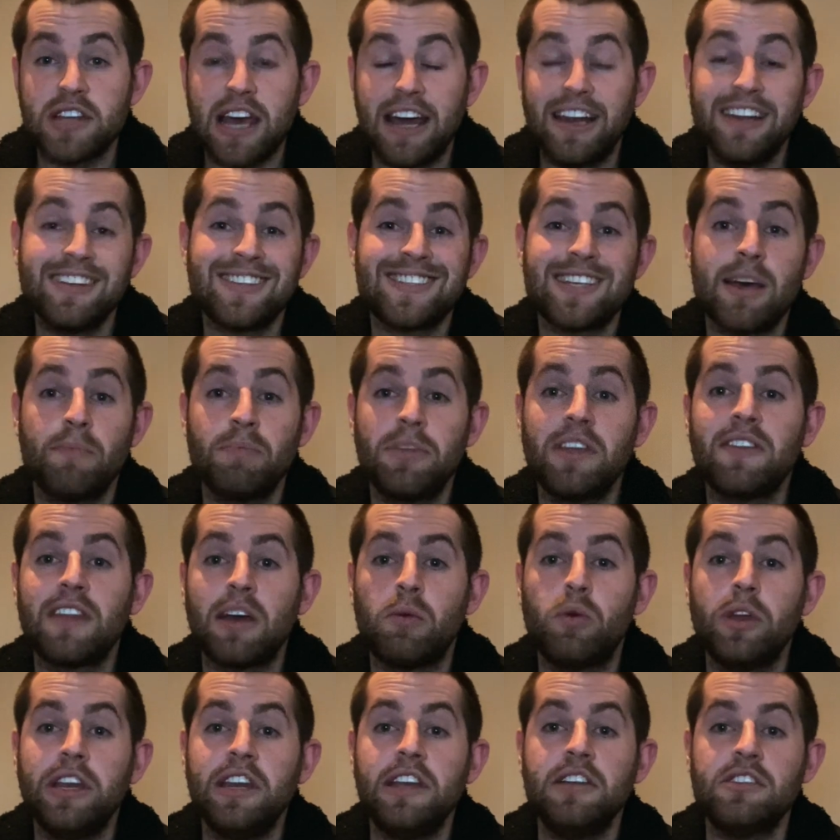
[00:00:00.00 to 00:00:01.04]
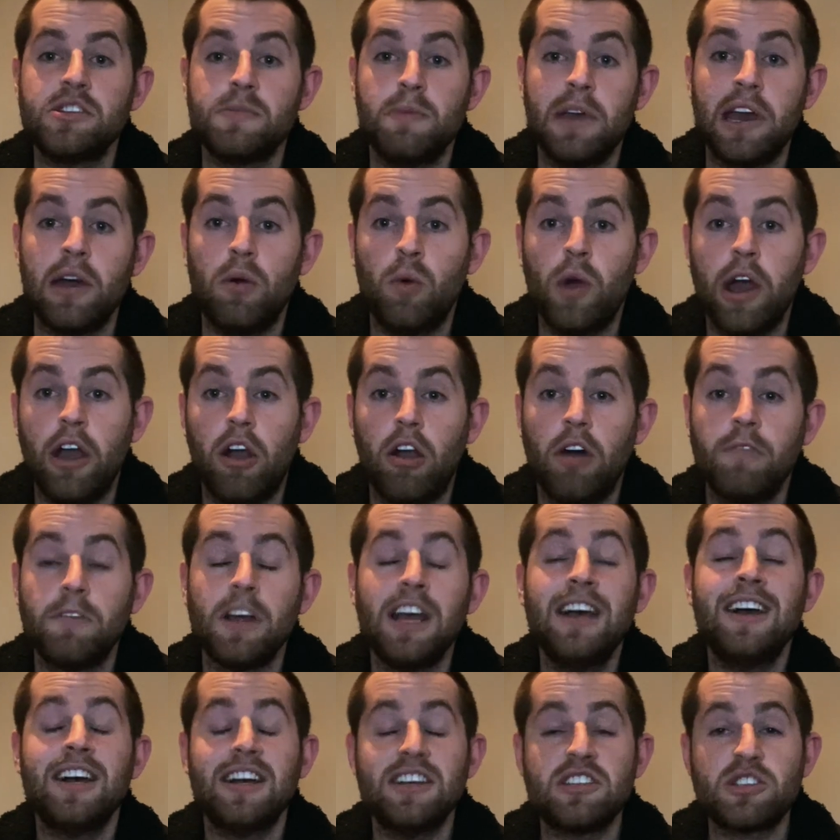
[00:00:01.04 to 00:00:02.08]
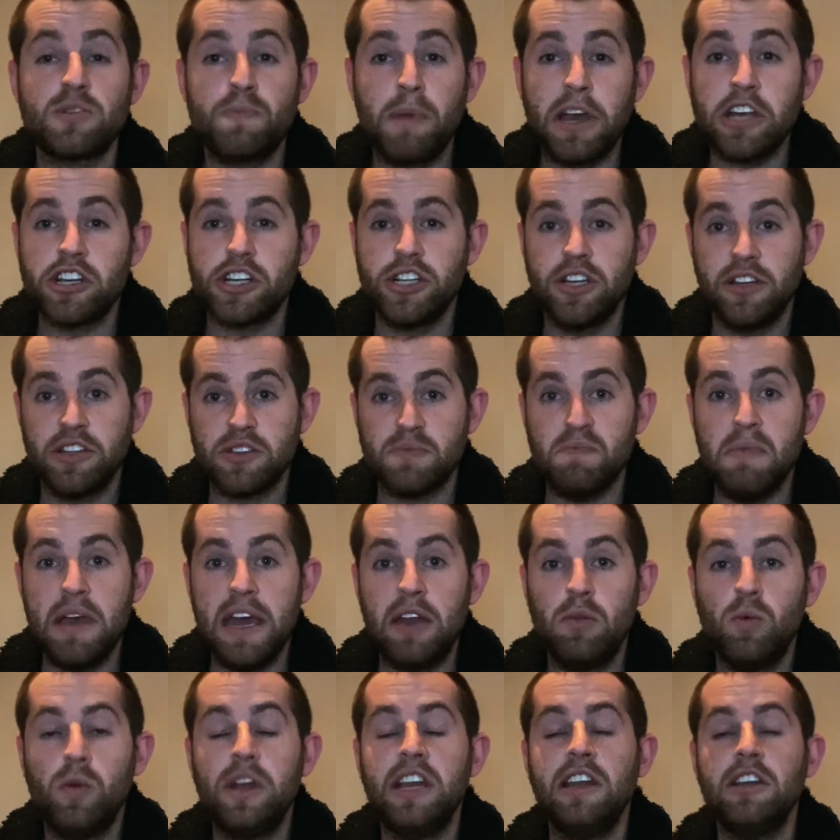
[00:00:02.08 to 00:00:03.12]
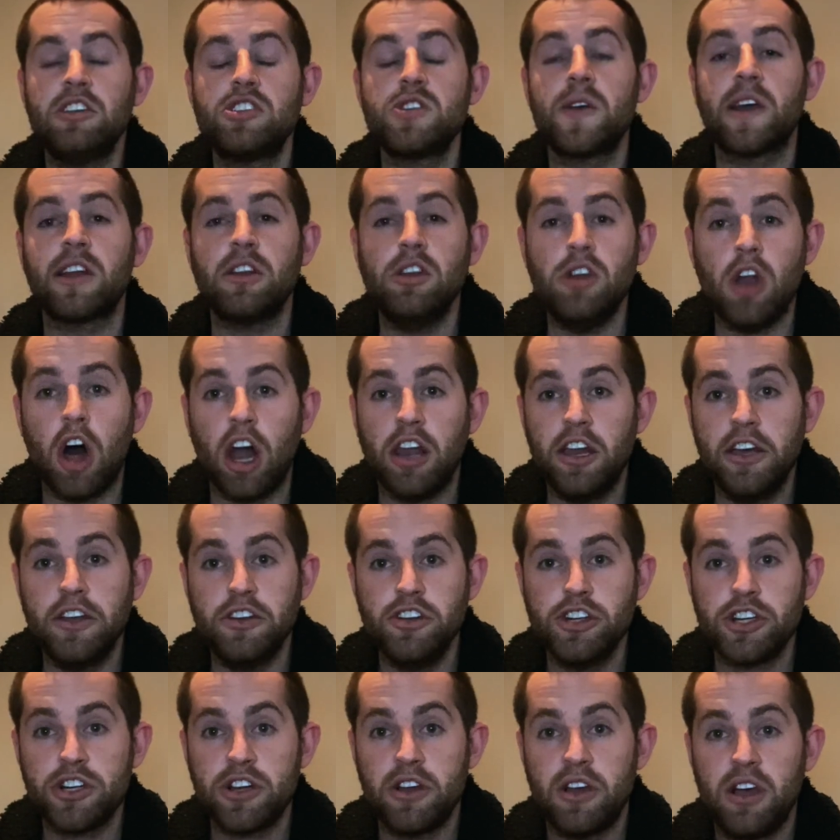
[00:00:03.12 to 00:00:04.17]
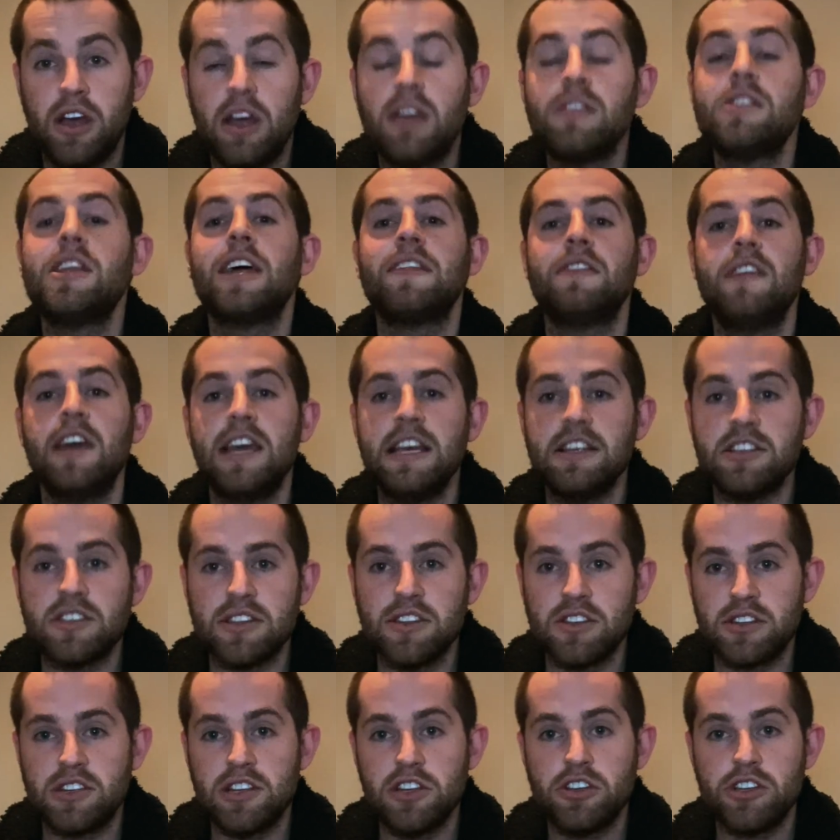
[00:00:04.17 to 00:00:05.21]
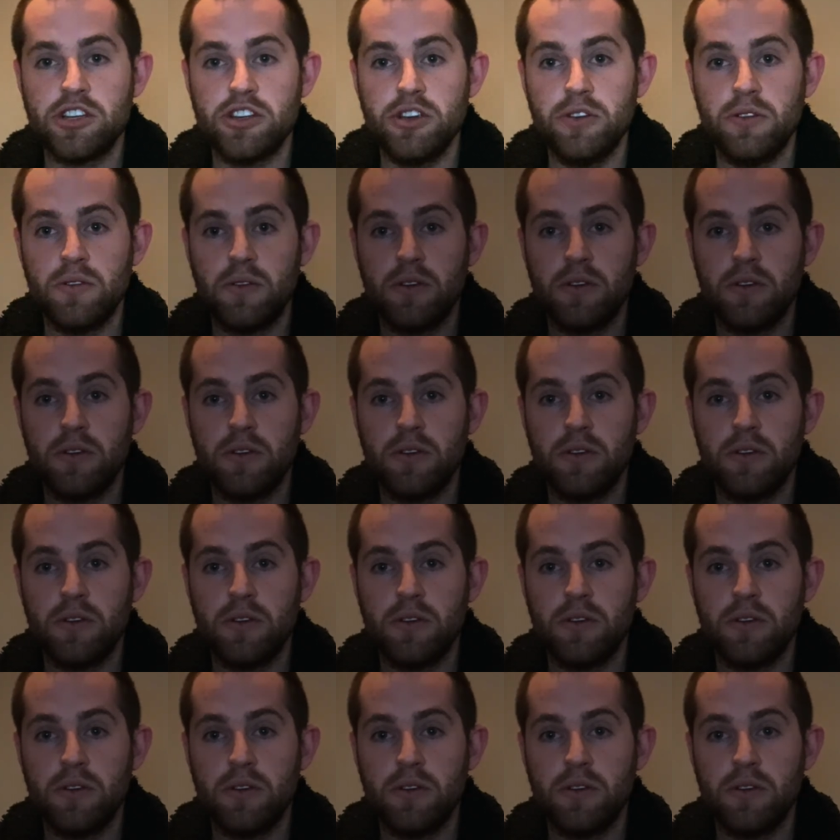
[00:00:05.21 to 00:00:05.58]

And it's something that we need to be aware of, especially as men. We need to acknowledge that there is this issue.